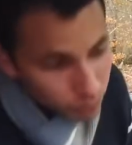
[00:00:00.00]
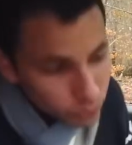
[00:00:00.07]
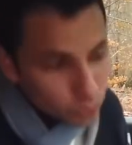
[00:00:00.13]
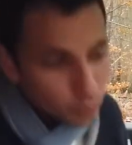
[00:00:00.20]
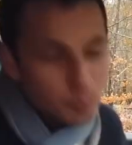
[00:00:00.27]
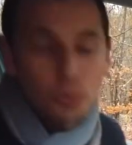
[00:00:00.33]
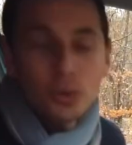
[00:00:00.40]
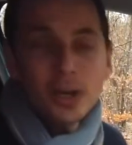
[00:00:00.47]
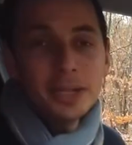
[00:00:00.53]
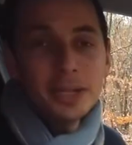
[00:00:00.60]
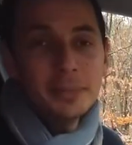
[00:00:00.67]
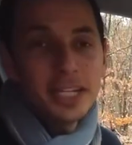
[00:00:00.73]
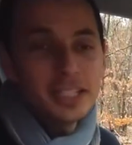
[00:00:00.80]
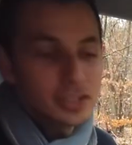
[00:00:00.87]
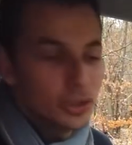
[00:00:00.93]
so you can
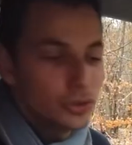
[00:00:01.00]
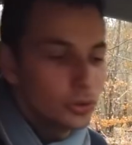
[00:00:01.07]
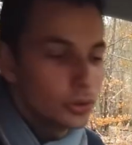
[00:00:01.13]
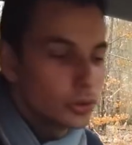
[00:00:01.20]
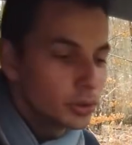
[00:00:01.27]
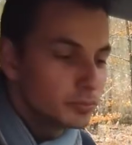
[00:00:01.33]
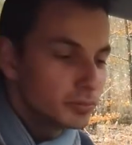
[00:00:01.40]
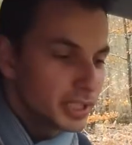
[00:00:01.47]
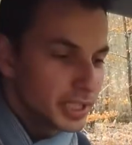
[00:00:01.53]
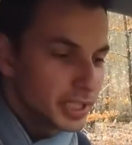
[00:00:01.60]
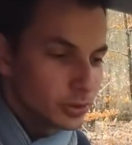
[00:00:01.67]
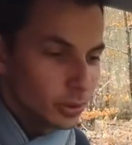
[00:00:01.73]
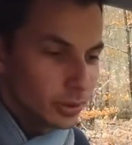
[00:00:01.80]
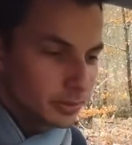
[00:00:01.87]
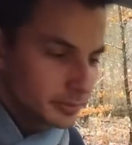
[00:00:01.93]
put large water bottles
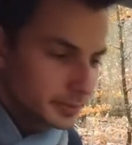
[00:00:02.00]
in it.